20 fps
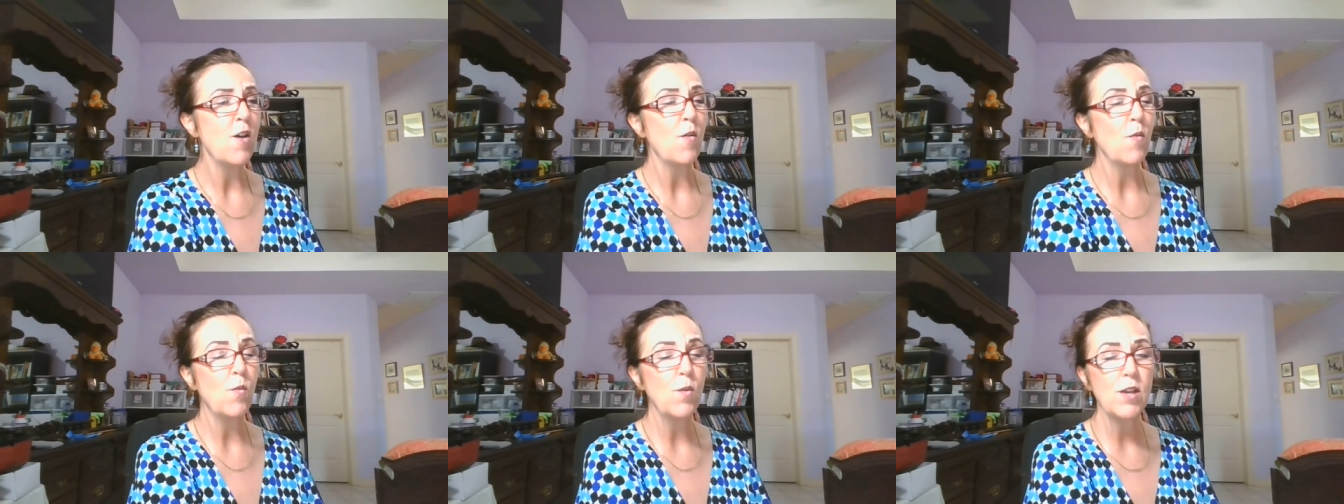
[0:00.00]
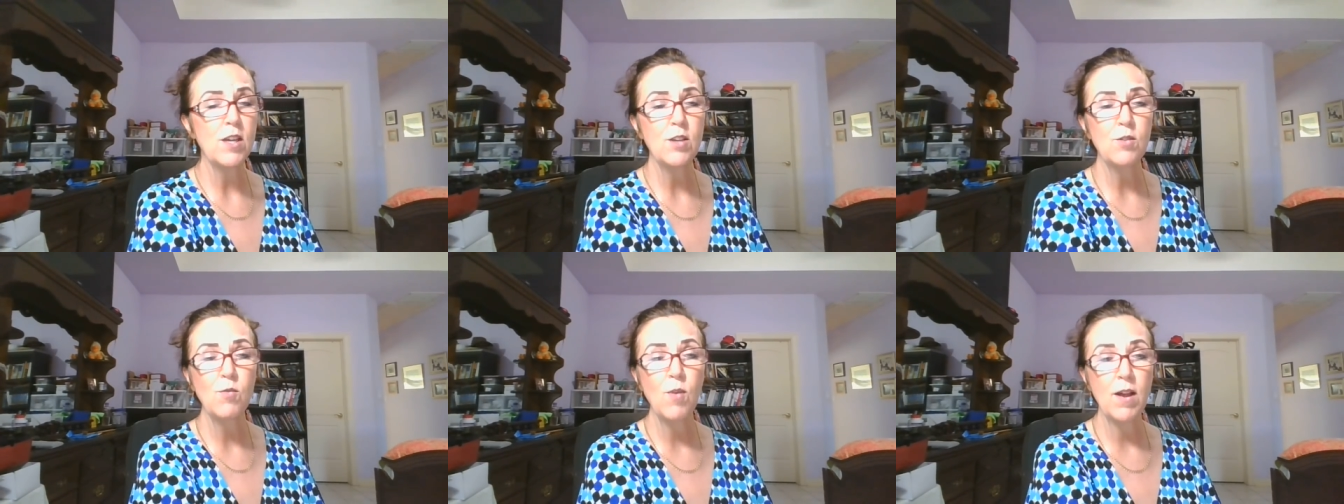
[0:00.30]

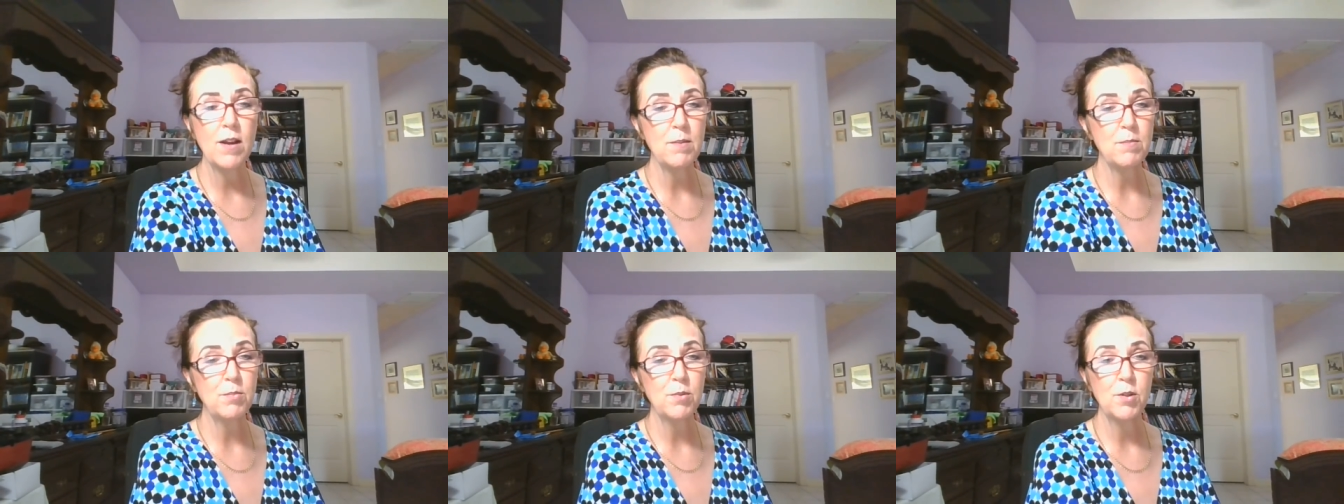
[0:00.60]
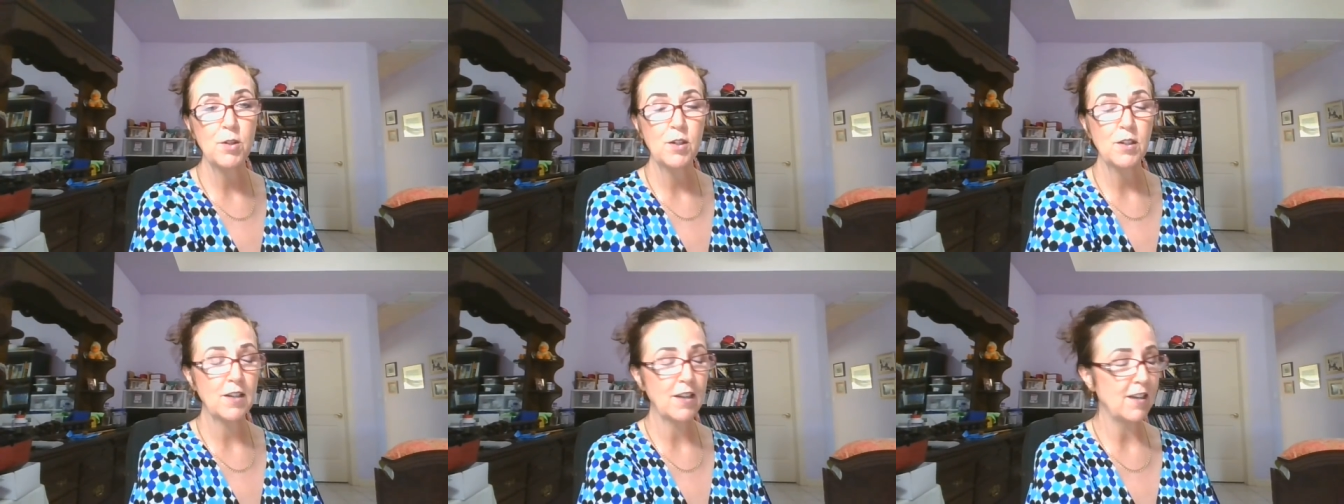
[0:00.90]
We could write a
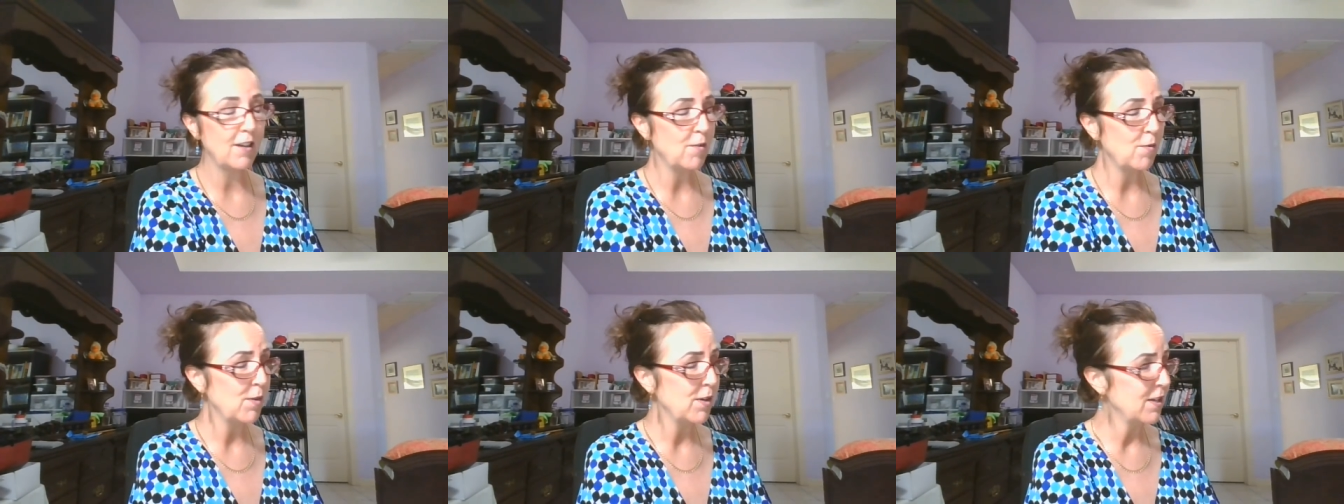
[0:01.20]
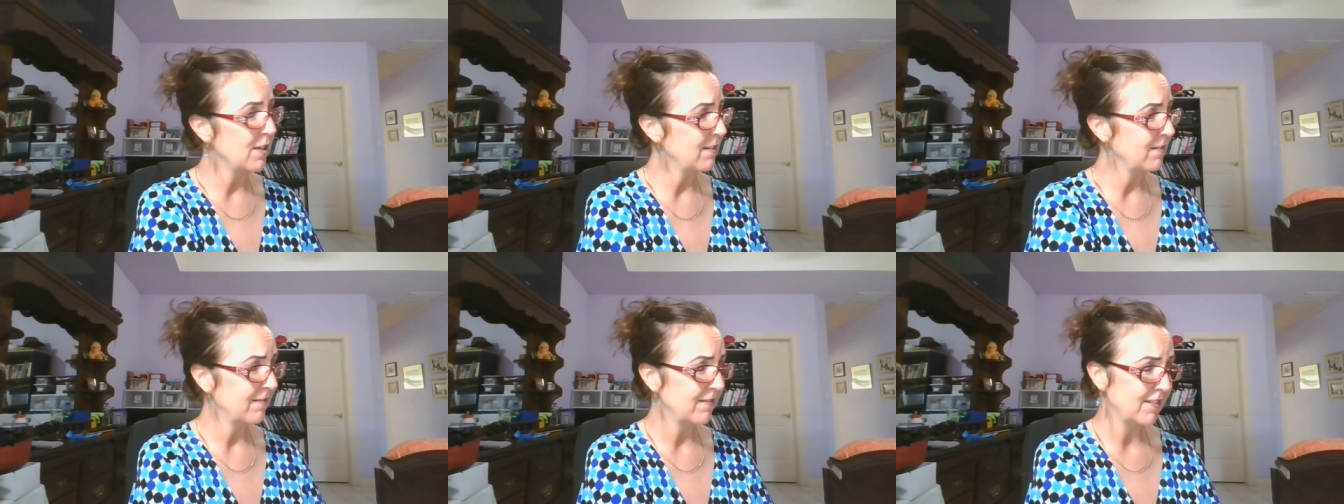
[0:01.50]
book.
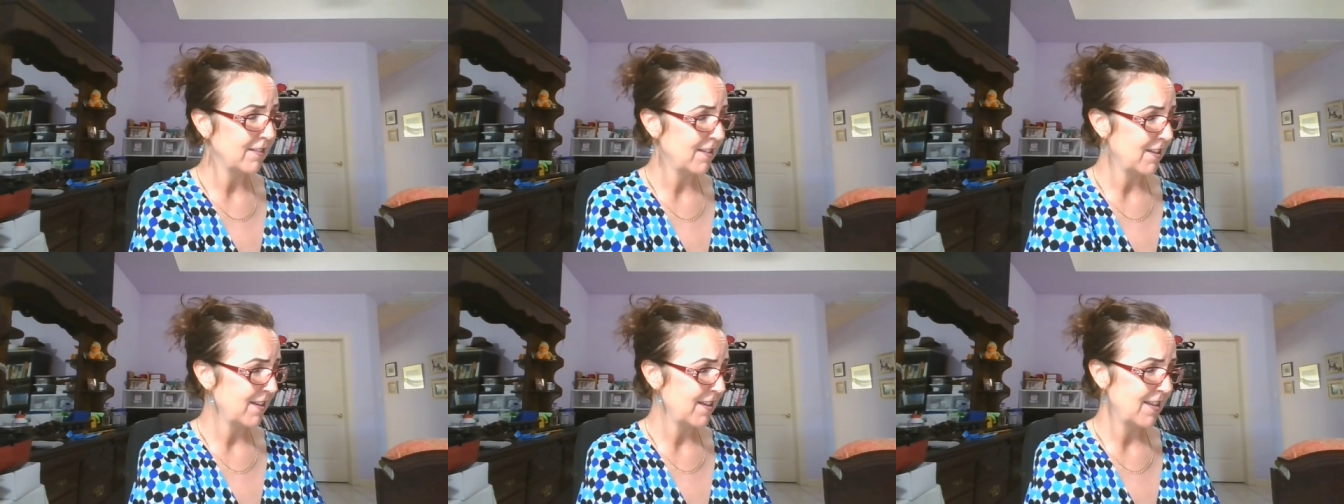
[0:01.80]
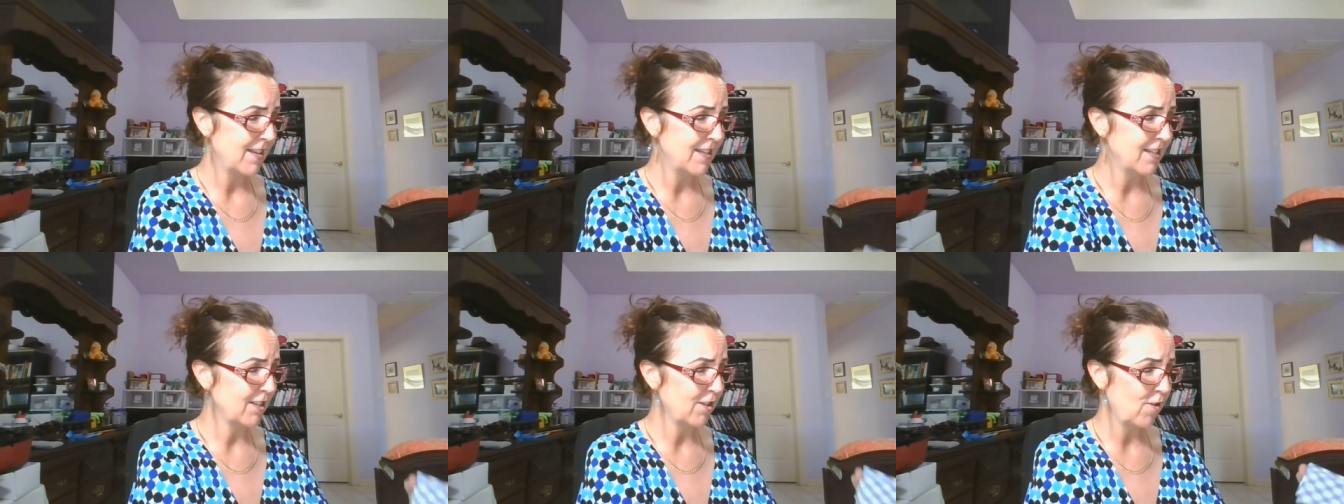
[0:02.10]
we
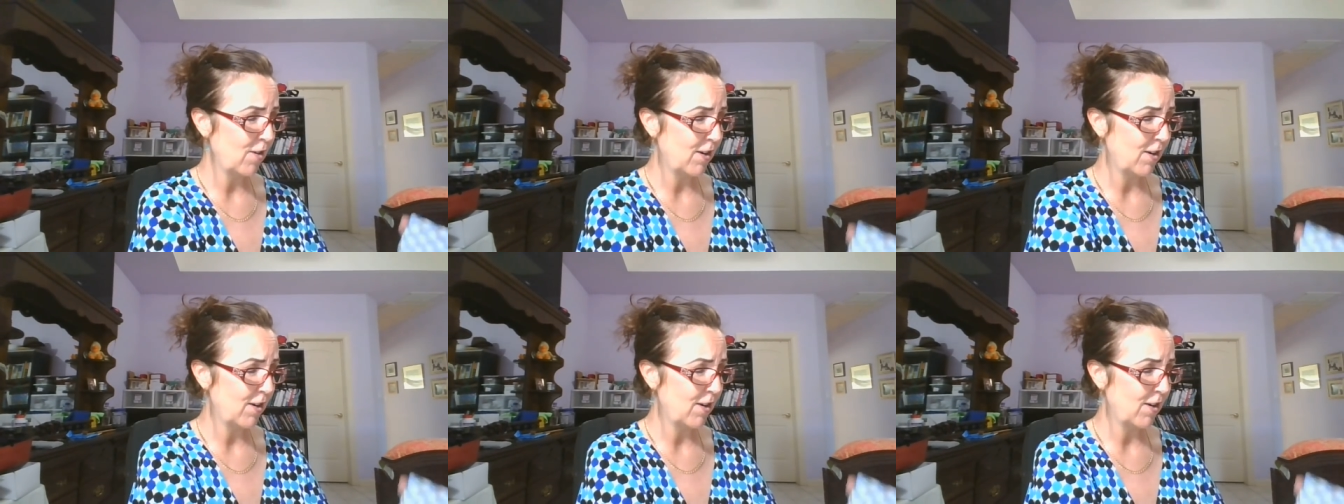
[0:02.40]
he's